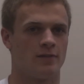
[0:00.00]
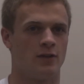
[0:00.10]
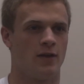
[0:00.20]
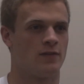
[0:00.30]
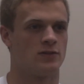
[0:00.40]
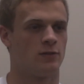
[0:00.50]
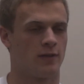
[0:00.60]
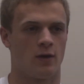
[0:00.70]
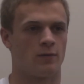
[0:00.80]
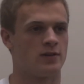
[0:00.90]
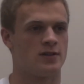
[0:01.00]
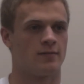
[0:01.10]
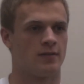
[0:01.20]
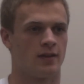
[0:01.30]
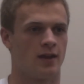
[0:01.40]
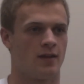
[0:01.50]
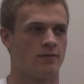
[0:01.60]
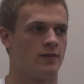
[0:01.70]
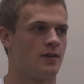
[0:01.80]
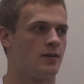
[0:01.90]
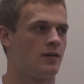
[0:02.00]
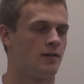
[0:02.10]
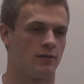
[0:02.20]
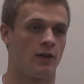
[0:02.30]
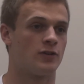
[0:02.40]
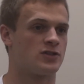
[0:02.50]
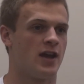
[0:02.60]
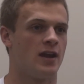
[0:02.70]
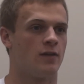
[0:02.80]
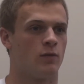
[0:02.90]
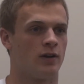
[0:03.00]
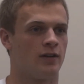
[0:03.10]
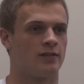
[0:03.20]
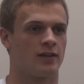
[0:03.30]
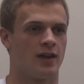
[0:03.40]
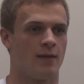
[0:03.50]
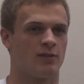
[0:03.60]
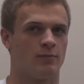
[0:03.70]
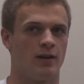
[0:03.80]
have issues with outreach and everything, and have the understanding of what it does on campus.